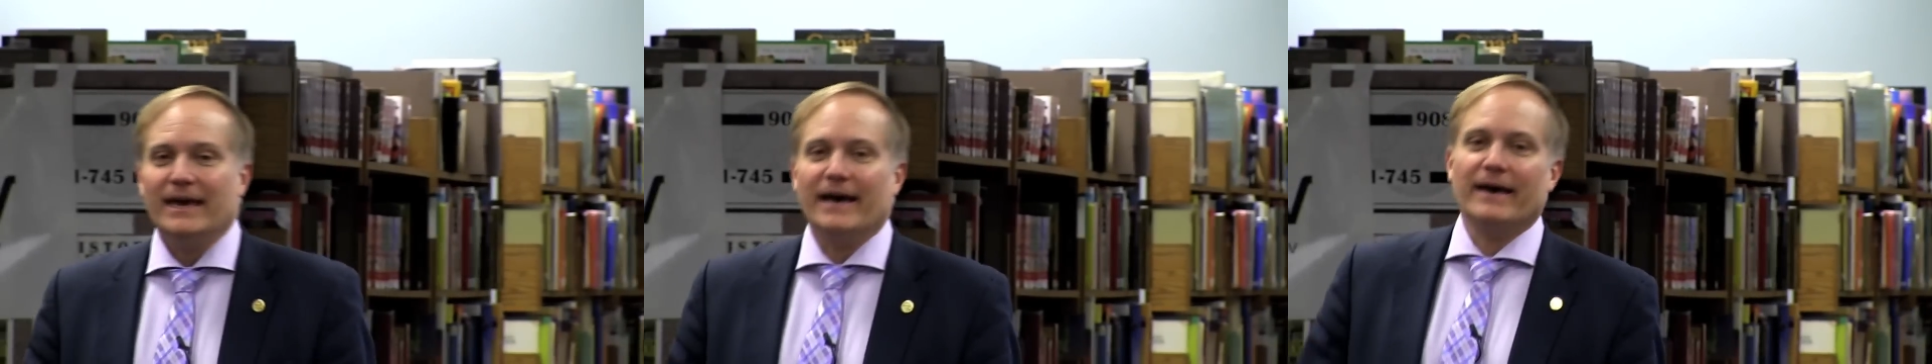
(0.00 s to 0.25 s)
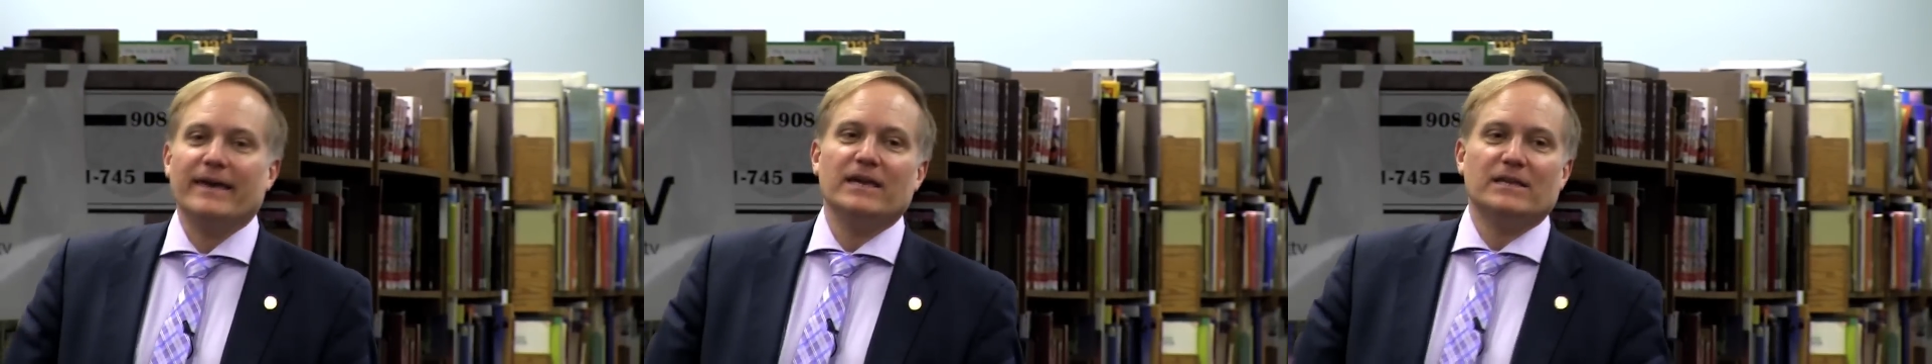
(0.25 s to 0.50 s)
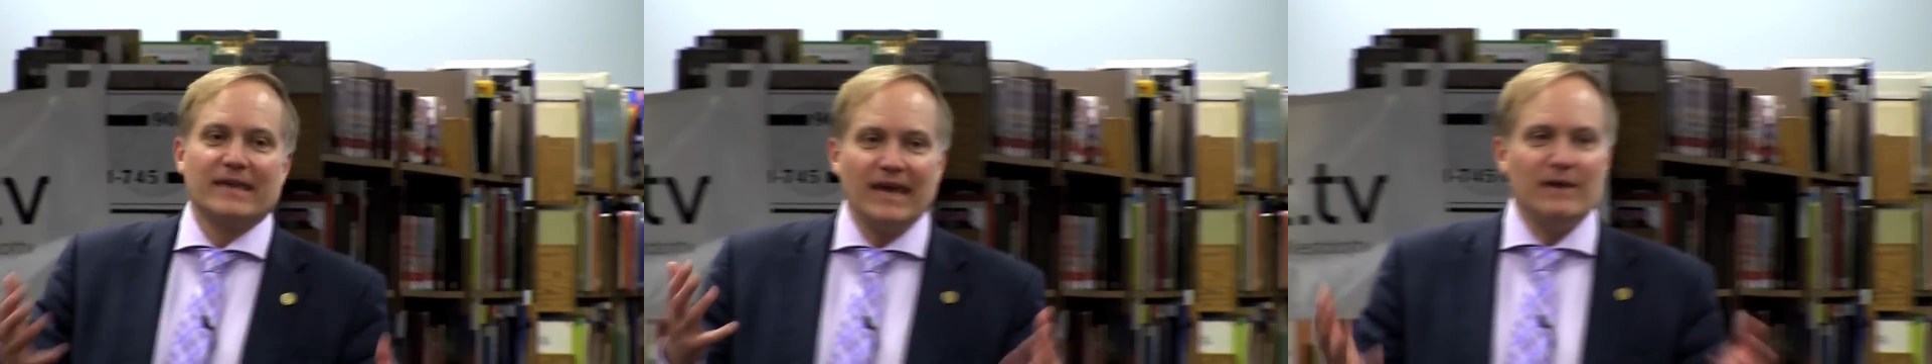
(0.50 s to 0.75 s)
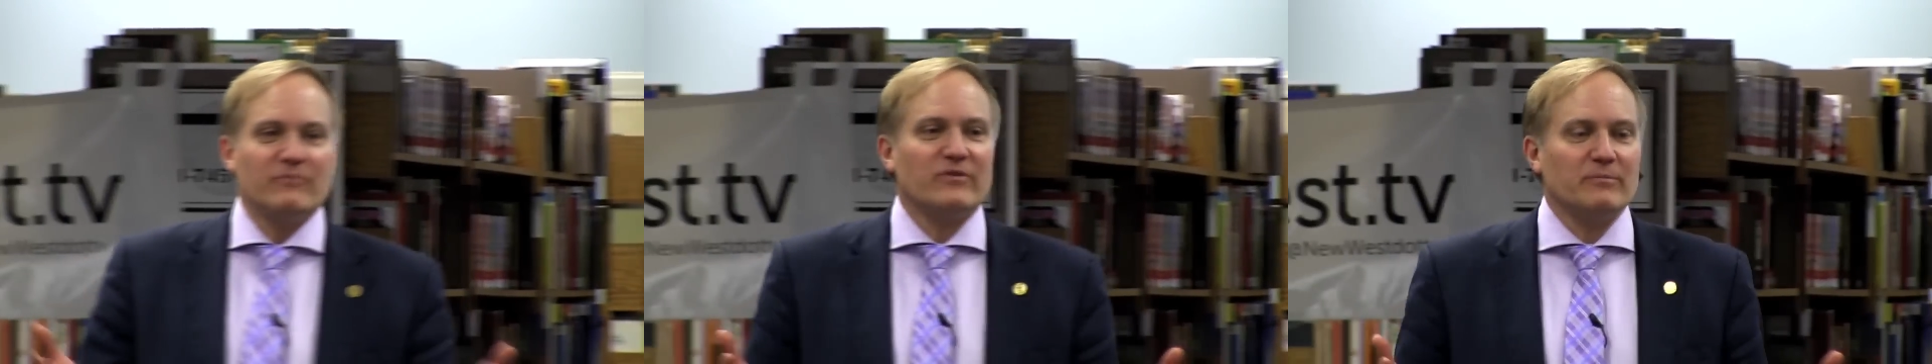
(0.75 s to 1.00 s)
It
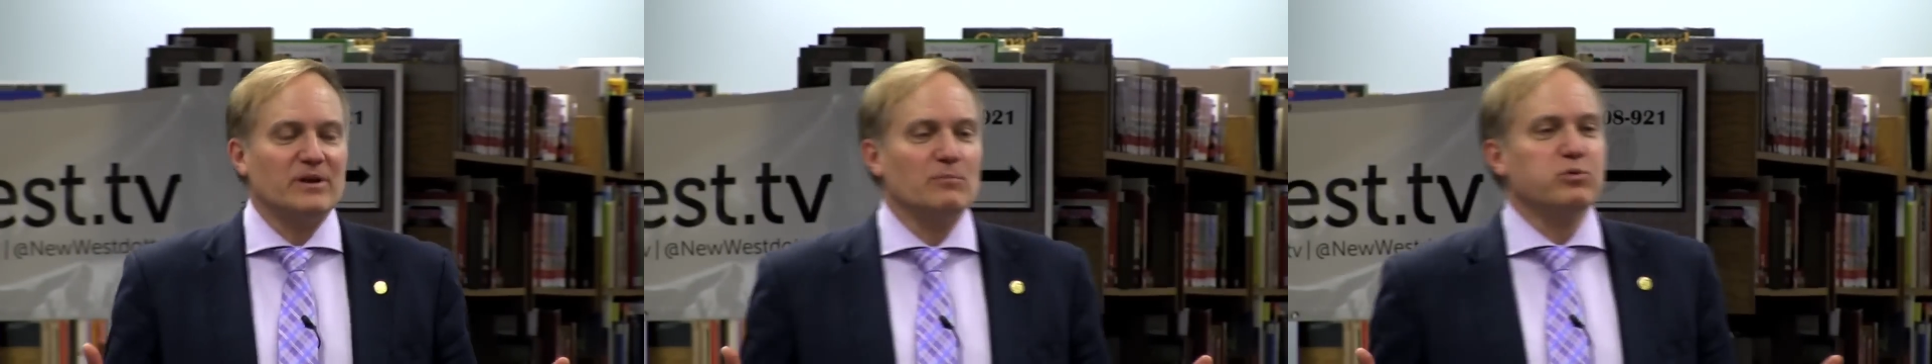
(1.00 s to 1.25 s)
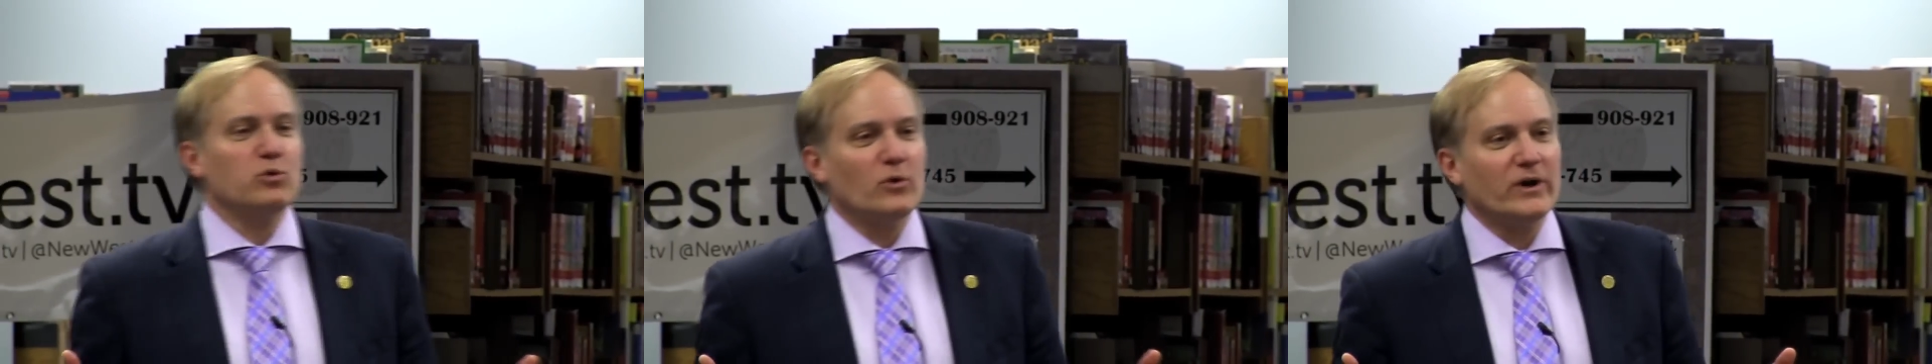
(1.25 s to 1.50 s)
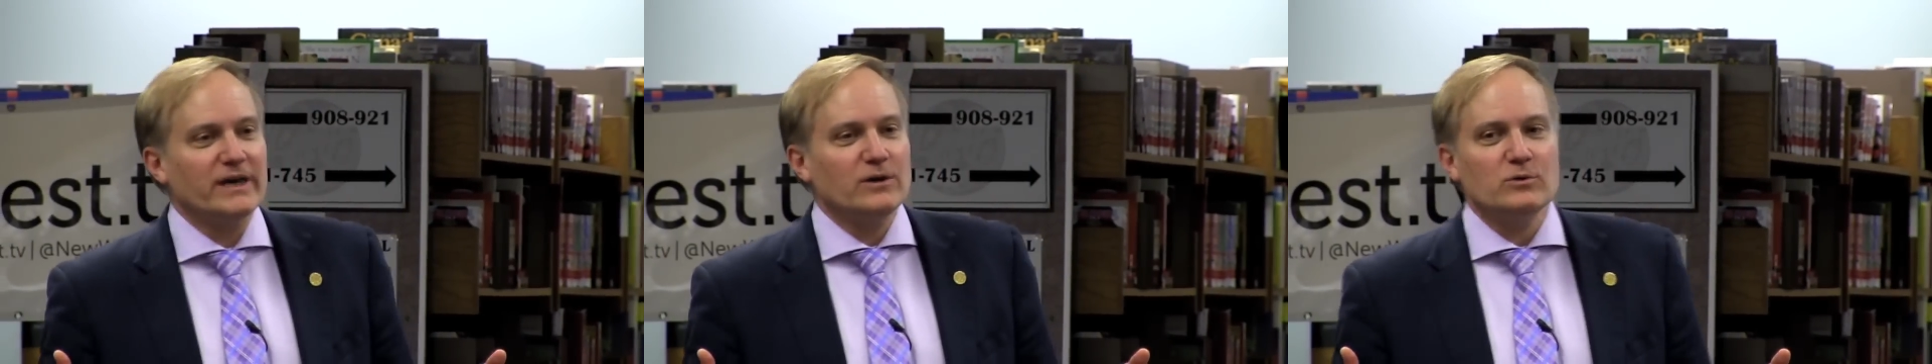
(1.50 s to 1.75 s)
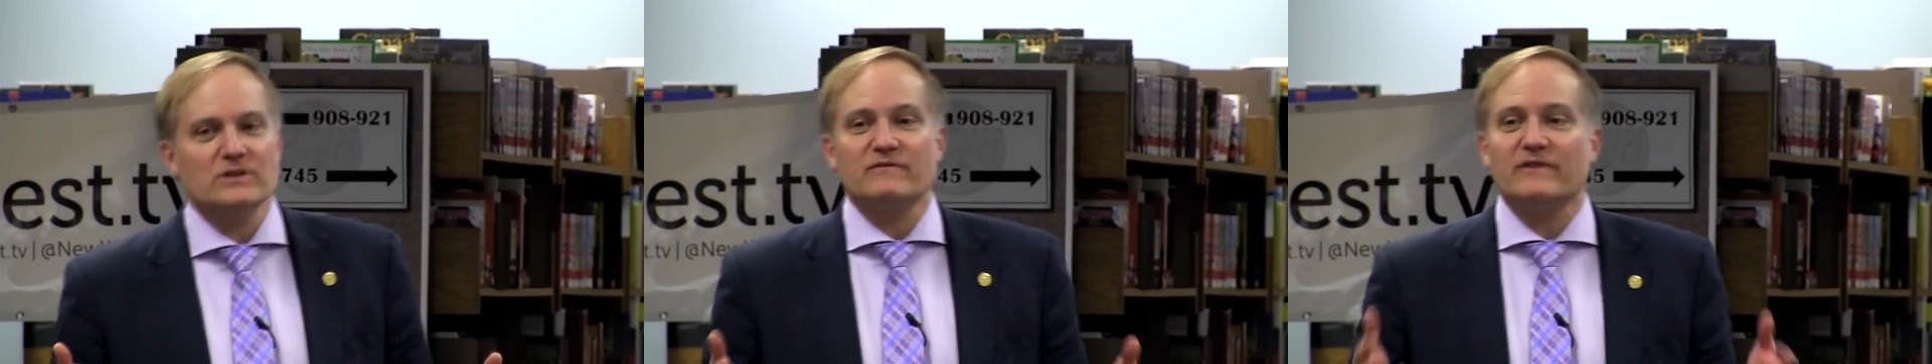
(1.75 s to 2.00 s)
came from an employee
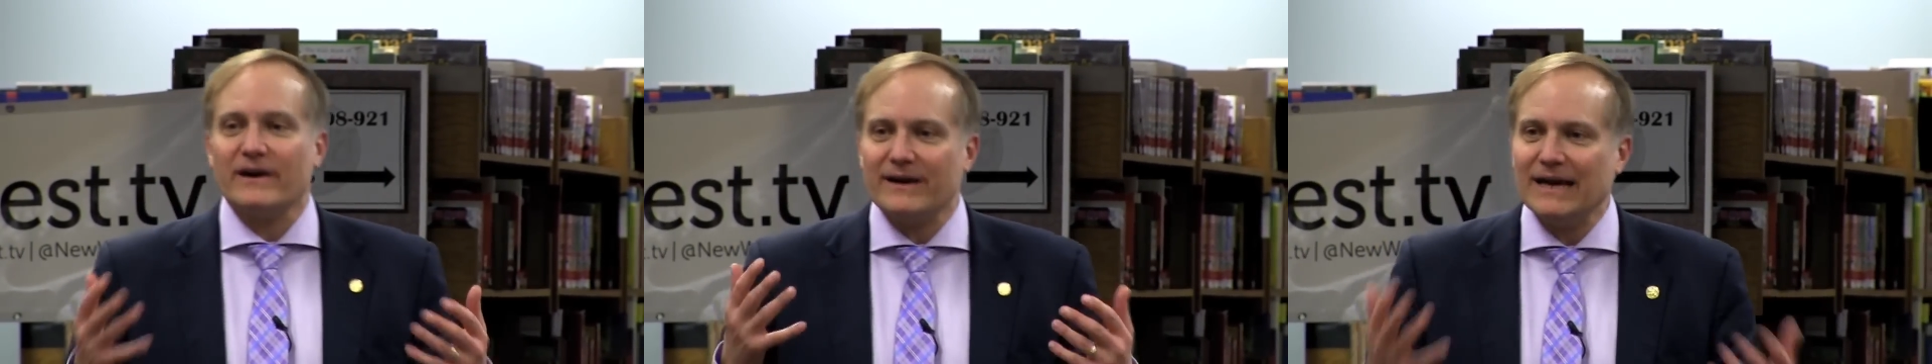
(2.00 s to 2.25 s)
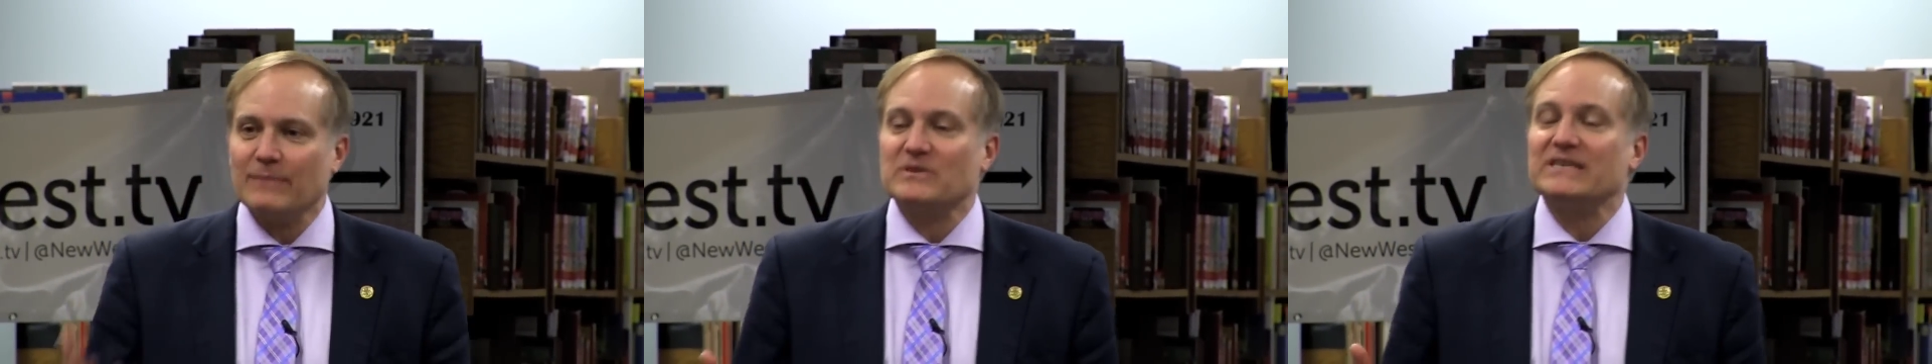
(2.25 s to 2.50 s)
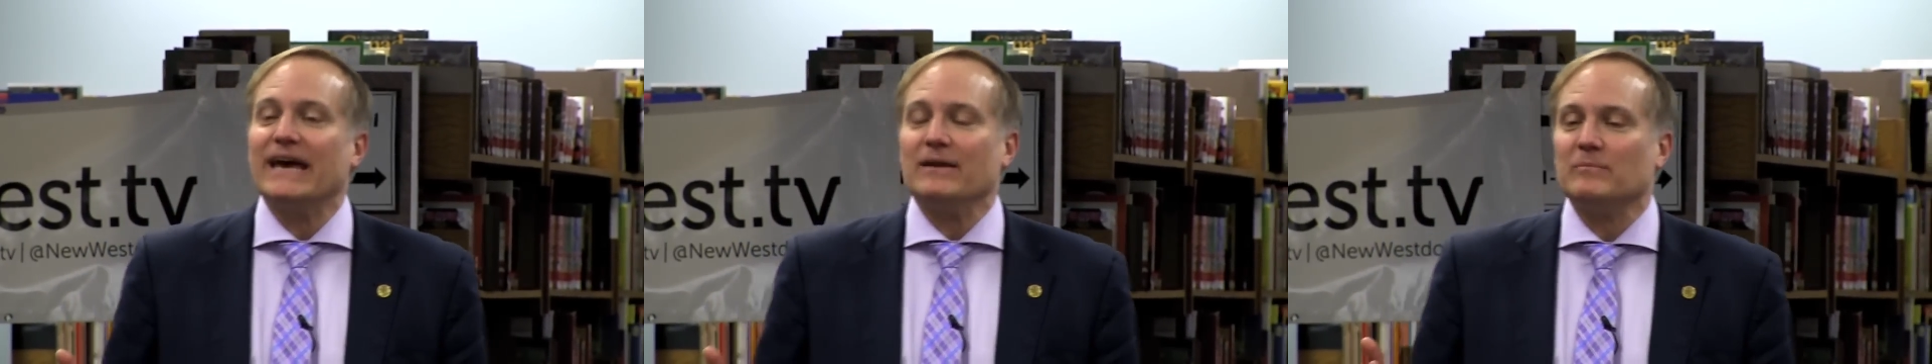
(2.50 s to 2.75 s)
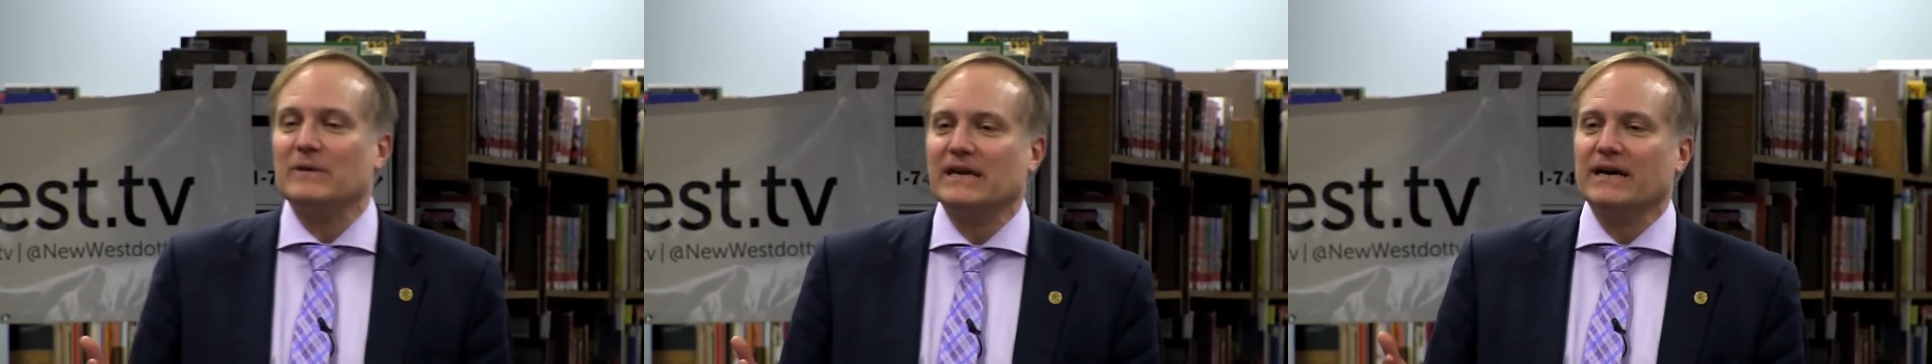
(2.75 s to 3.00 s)
who was very
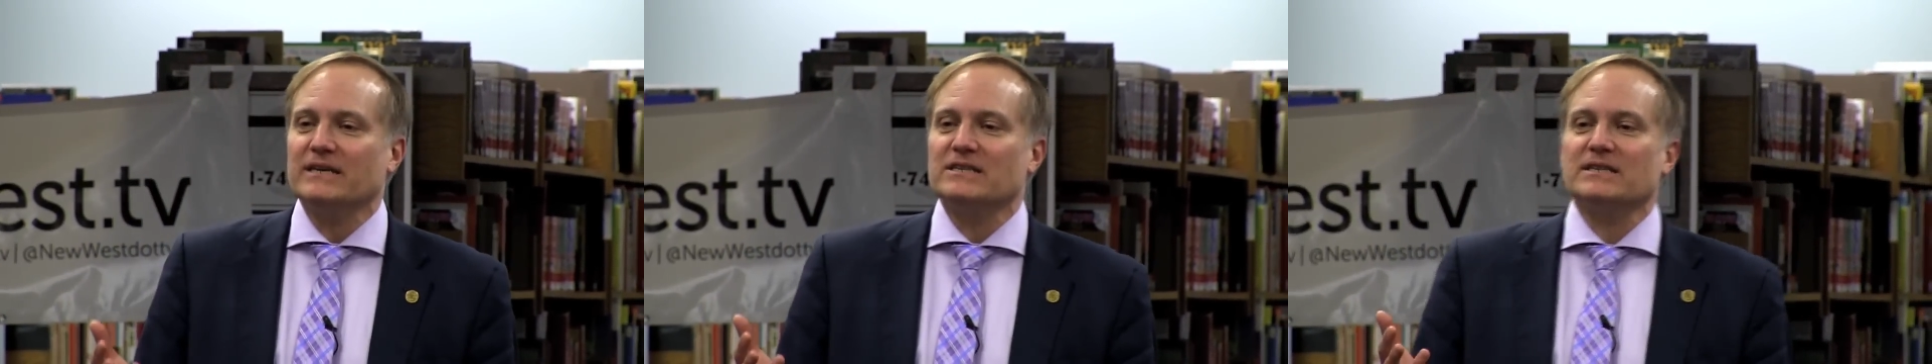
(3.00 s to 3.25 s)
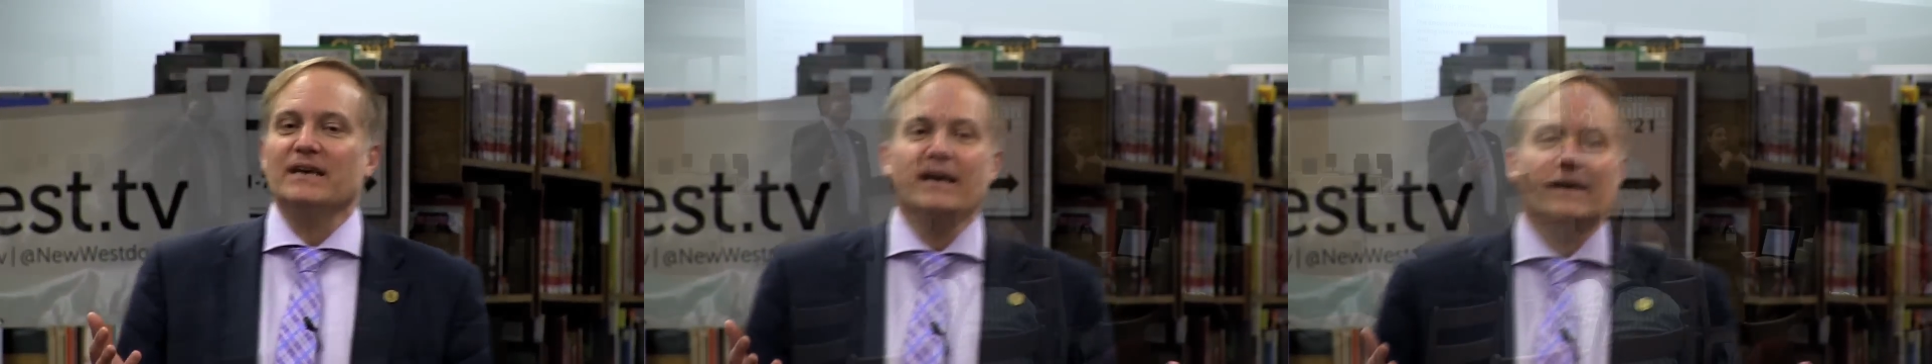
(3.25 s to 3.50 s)
upset because